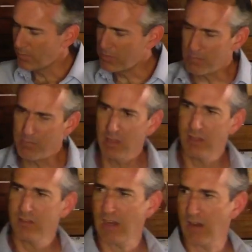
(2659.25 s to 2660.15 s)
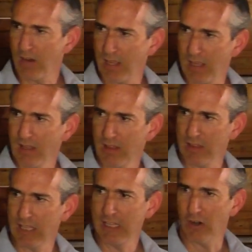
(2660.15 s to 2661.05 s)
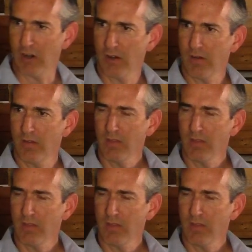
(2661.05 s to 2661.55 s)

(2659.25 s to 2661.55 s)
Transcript: be a military leader